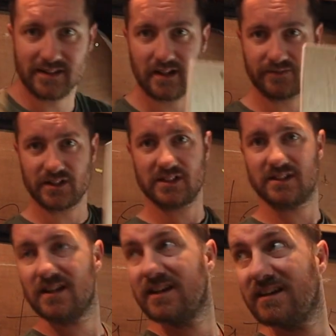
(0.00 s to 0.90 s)
that I've
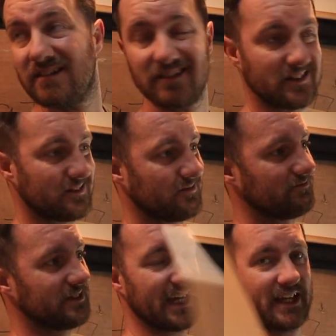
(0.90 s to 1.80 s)
just
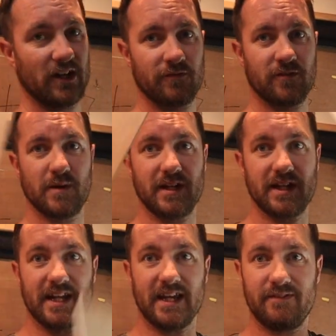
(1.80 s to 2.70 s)
taken off from
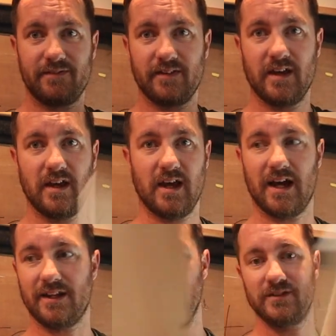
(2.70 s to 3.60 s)
underneath
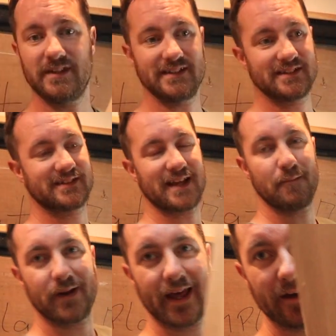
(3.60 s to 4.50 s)
and use these as a
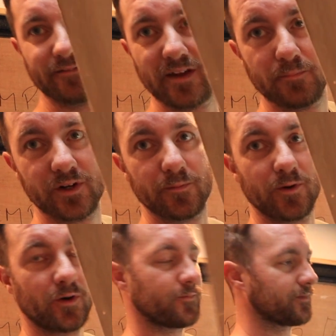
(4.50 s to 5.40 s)
template. I've numbered them all